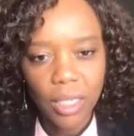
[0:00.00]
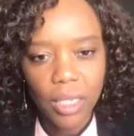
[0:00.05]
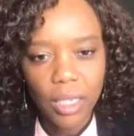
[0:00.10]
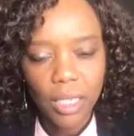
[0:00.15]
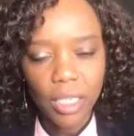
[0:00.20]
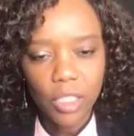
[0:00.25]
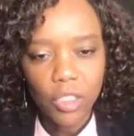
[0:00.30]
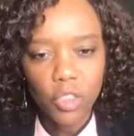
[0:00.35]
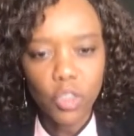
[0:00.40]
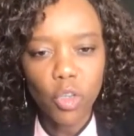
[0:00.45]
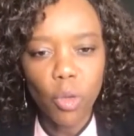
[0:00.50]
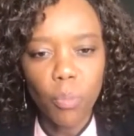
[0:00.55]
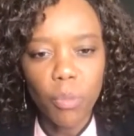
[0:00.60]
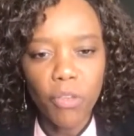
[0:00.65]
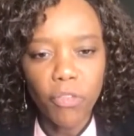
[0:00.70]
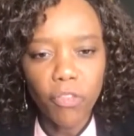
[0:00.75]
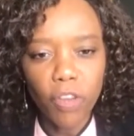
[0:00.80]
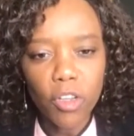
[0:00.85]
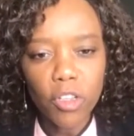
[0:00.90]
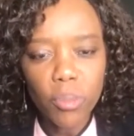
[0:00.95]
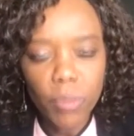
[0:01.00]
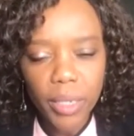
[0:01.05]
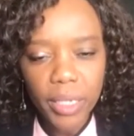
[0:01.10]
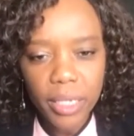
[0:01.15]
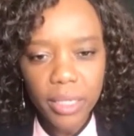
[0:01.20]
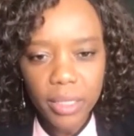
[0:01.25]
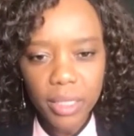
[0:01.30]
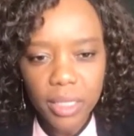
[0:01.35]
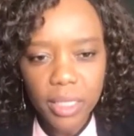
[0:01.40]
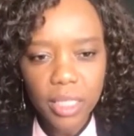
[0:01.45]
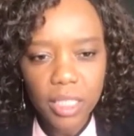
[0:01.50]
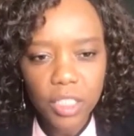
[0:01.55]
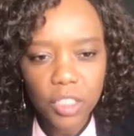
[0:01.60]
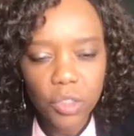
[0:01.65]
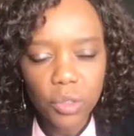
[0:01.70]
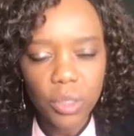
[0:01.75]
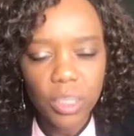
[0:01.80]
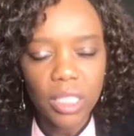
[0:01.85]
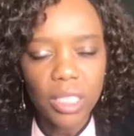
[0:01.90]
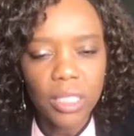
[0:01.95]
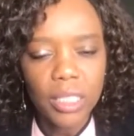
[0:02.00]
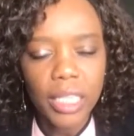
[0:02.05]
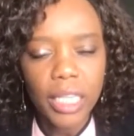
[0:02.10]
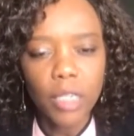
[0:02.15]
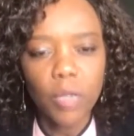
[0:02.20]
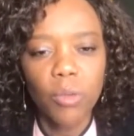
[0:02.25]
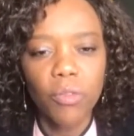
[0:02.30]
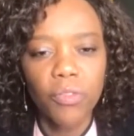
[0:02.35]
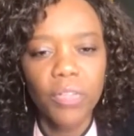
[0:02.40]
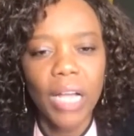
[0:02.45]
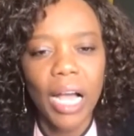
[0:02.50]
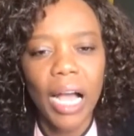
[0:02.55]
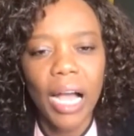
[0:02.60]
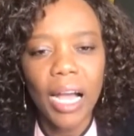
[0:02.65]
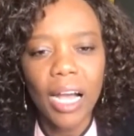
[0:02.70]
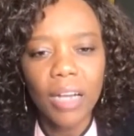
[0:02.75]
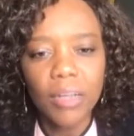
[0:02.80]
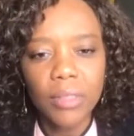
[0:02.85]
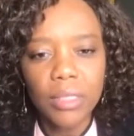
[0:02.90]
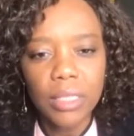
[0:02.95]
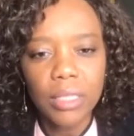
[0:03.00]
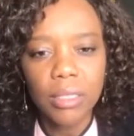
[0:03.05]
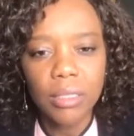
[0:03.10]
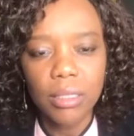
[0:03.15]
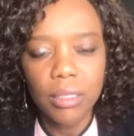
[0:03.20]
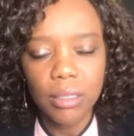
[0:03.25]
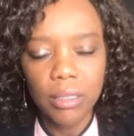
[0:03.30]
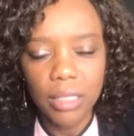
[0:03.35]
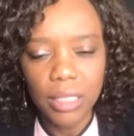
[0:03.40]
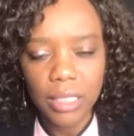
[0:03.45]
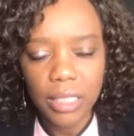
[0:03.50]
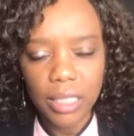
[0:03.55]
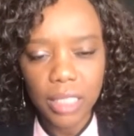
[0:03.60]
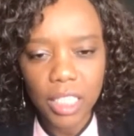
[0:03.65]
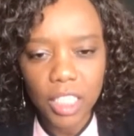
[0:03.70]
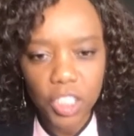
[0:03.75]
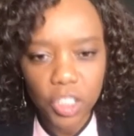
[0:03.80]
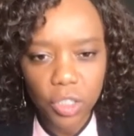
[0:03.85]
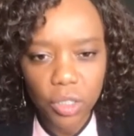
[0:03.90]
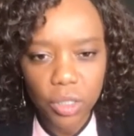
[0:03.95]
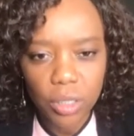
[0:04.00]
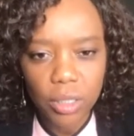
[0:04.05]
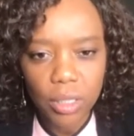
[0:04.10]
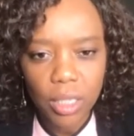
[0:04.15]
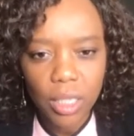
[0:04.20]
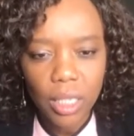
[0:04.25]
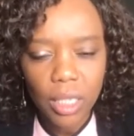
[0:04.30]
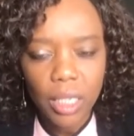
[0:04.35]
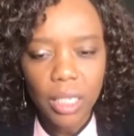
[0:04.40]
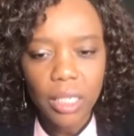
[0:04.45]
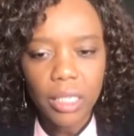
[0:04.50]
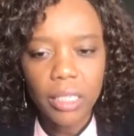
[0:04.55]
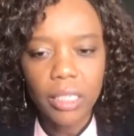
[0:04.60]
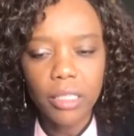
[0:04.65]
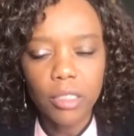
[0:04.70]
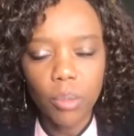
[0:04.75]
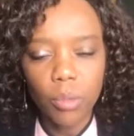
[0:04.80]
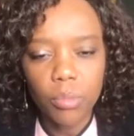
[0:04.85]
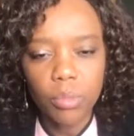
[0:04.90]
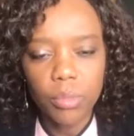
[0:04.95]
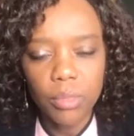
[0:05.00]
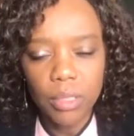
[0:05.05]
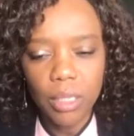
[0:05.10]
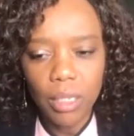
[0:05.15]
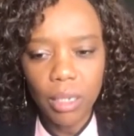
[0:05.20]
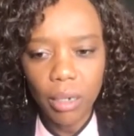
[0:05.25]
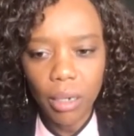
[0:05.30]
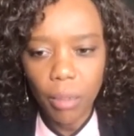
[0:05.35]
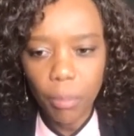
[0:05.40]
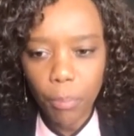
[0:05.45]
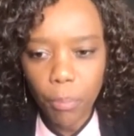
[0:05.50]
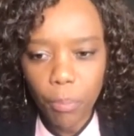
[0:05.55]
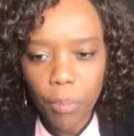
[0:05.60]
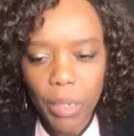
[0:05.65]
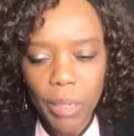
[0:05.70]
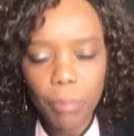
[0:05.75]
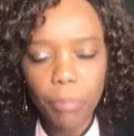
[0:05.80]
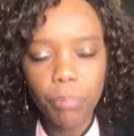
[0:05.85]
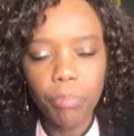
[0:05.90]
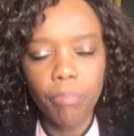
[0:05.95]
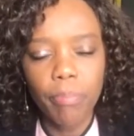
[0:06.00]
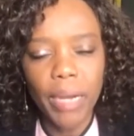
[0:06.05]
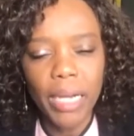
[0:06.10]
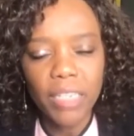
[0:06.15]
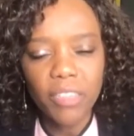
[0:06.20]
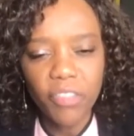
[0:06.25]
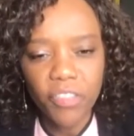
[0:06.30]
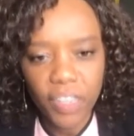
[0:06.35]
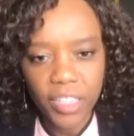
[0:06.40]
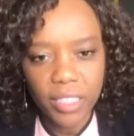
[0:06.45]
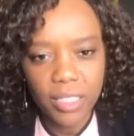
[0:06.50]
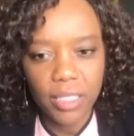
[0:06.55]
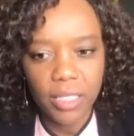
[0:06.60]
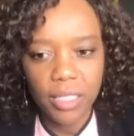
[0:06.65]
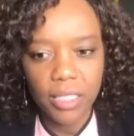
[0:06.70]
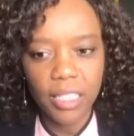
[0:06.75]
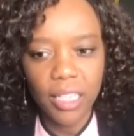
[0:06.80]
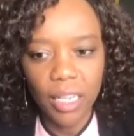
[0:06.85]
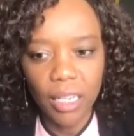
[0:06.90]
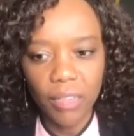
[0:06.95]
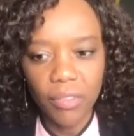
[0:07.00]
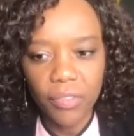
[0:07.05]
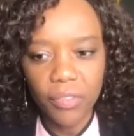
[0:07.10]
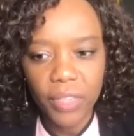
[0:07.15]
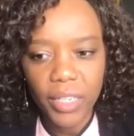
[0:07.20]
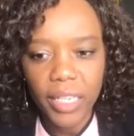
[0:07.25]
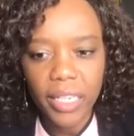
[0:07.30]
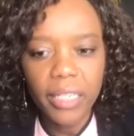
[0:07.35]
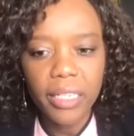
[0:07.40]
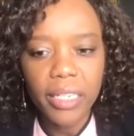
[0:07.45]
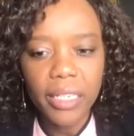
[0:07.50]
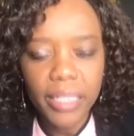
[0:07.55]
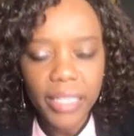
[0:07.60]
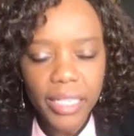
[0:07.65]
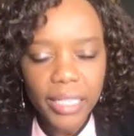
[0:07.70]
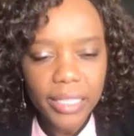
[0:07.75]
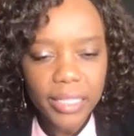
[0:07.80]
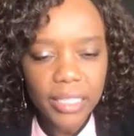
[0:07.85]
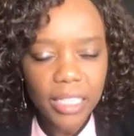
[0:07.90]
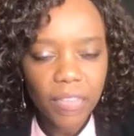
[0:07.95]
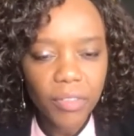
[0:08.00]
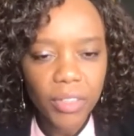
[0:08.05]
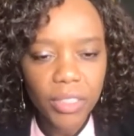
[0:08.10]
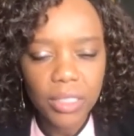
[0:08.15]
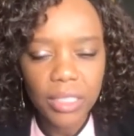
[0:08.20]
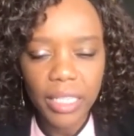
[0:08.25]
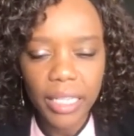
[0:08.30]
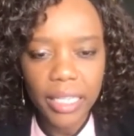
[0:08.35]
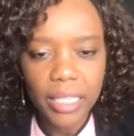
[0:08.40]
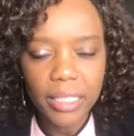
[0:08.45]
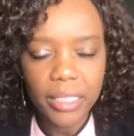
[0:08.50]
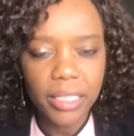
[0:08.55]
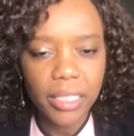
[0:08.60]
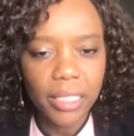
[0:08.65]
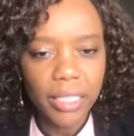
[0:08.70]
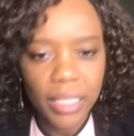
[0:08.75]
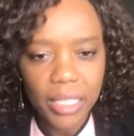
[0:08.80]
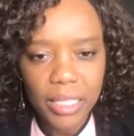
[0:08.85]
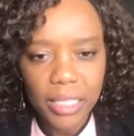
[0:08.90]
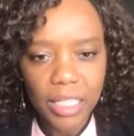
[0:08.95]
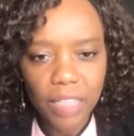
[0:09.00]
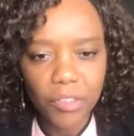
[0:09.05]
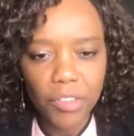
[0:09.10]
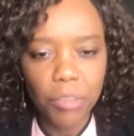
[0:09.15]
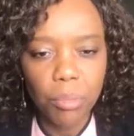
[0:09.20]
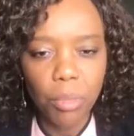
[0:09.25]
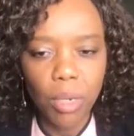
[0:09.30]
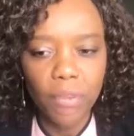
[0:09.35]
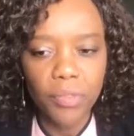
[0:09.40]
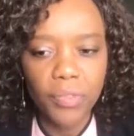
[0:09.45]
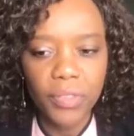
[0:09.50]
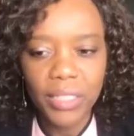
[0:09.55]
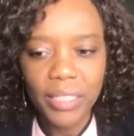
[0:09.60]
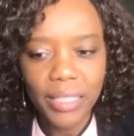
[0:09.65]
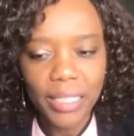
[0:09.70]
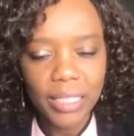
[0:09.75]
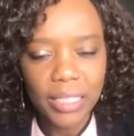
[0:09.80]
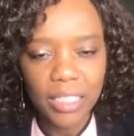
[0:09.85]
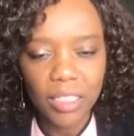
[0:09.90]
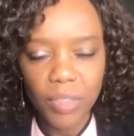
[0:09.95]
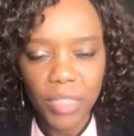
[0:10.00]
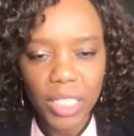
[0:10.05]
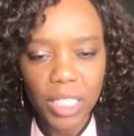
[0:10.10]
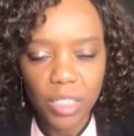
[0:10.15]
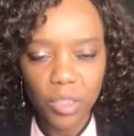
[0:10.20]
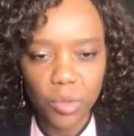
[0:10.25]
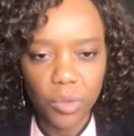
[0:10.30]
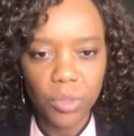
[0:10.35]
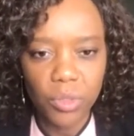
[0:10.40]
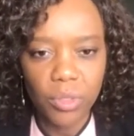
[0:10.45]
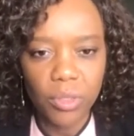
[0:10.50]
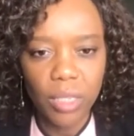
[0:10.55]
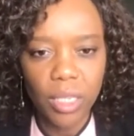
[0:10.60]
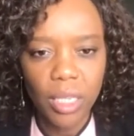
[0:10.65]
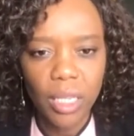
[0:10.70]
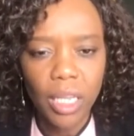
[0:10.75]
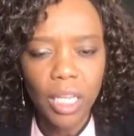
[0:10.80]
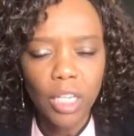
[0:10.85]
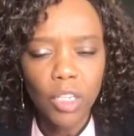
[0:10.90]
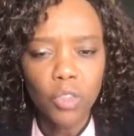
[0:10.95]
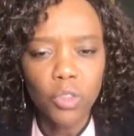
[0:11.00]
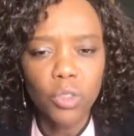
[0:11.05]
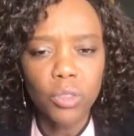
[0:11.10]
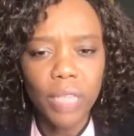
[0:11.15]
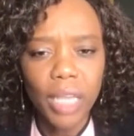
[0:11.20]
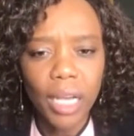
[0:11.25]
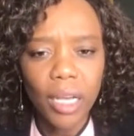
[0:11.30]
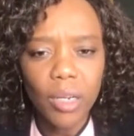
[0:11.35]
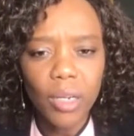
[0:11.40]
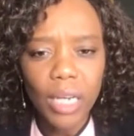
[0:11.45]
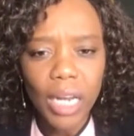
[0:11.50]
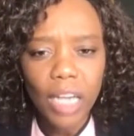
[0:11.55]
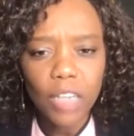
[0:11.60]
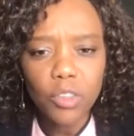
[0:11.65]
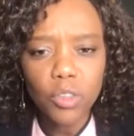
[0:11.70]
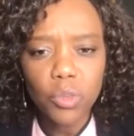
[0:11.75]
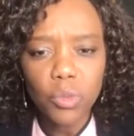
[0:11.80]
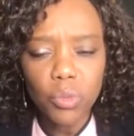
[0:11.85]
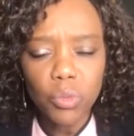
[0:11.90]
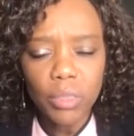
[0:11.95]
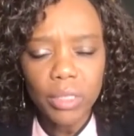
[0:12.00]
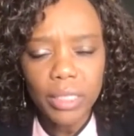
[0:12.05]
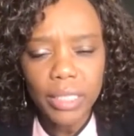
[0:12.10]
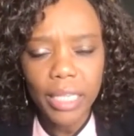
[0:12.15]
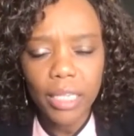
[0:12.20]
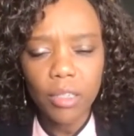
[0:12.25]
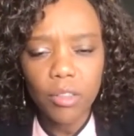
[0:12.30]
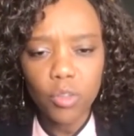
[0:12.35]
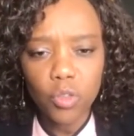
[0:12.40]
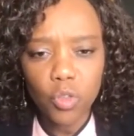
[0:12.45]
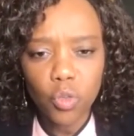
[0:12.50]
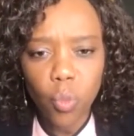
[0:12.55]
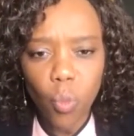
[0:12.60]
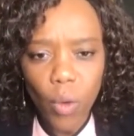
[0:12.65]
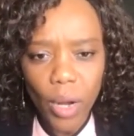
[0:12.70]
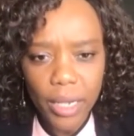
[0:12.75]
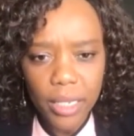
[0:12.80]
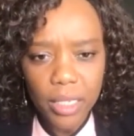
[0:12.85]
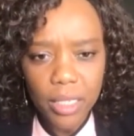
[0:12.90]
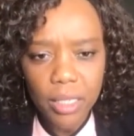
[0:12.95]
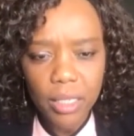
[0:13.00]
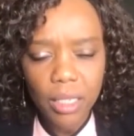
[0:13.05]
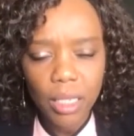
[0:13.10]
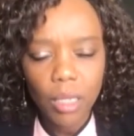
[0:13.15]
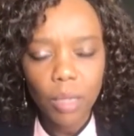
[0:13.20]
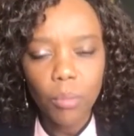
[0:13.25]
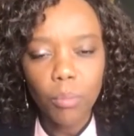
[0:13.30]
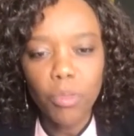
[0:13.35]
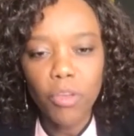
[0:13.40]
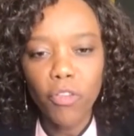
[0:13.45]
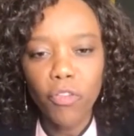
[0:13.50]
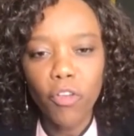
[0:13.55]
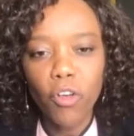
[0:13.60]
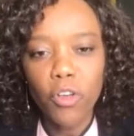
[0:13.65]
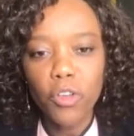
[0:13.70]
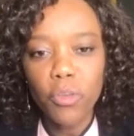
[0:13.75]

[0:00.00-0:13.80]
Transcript: So before you make a decision, think of how this decision gonna manifest itself in the next 7 days, in the next 7 months, in the next 7 years, So that allowed you to think twice before you